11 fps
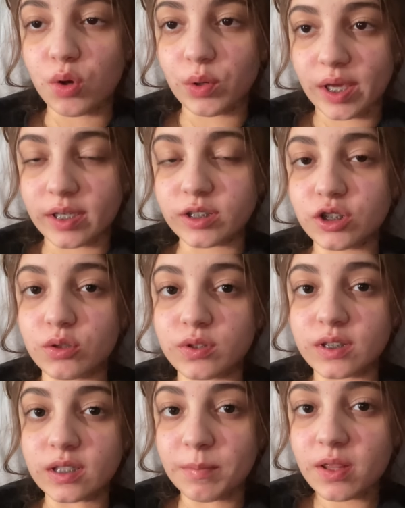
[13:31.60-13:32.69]
okay, so
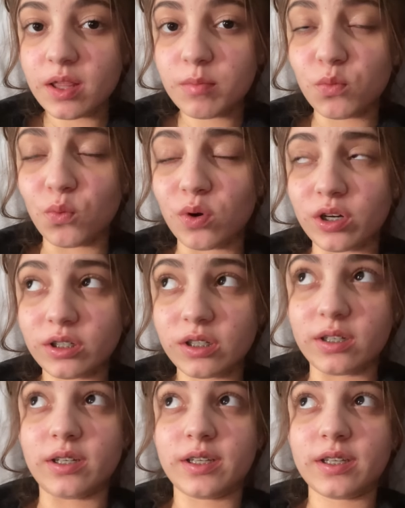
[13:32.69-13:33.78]
some of them were
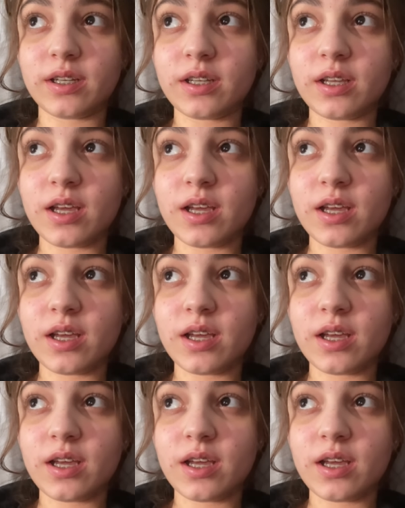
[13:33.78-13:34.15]
good.